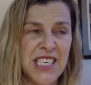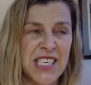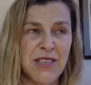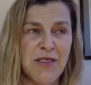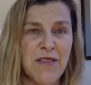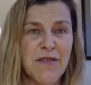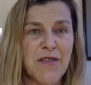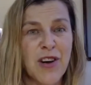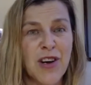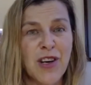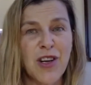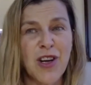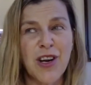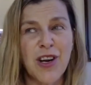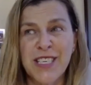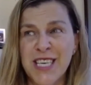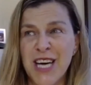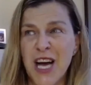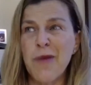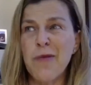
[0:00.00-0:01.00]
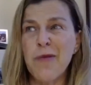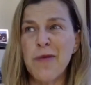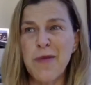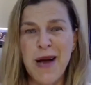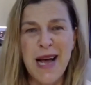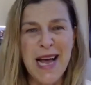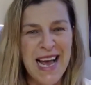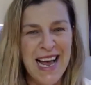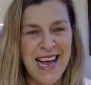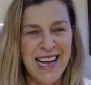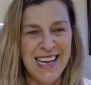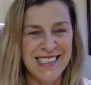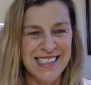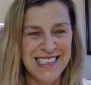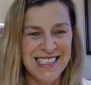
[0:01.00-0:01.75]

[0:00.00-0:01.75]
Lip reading: So I've got a lot of time on my hands